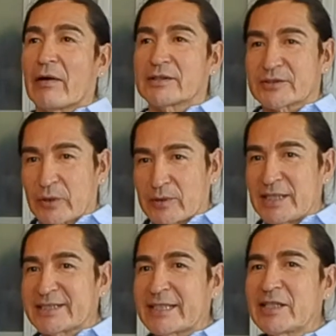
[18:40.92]
So
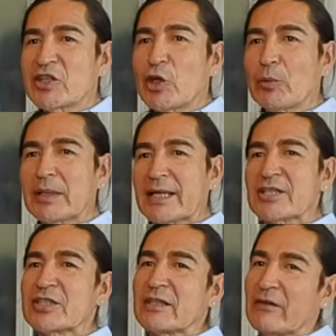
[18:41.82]
it's an
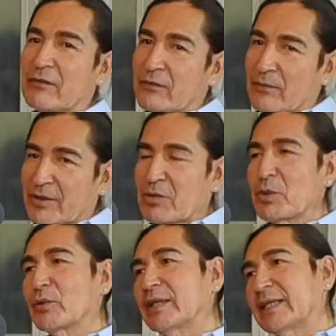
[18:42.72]
accumulation of
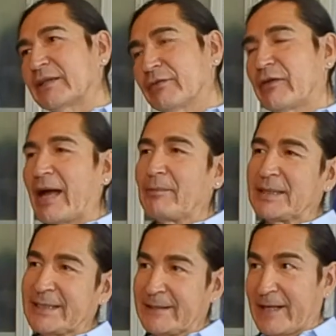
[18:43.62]
community,
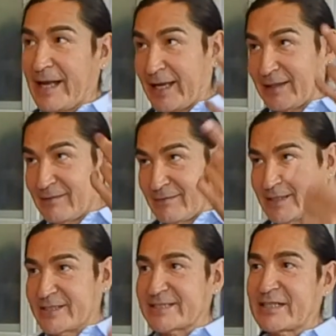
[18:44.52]
family, and
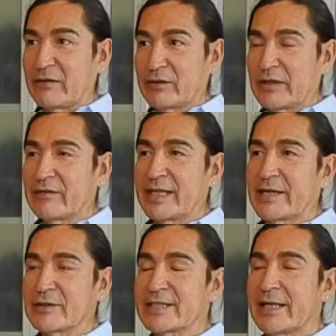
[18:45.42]
the discovery of the
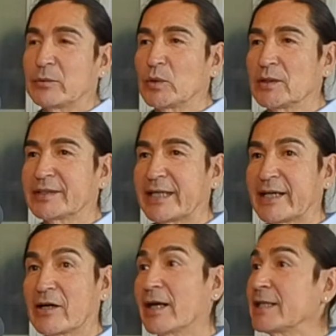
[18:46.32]
outside world that
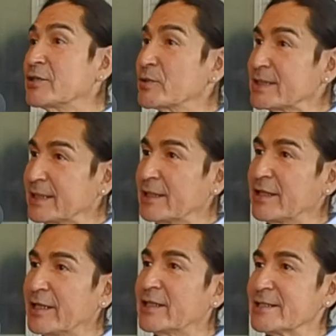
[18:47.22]
I got interested in
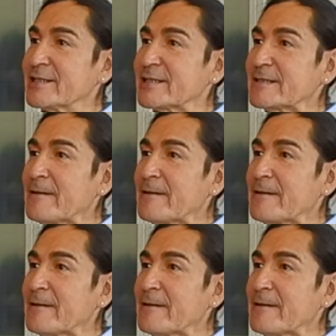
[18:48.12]
the arts.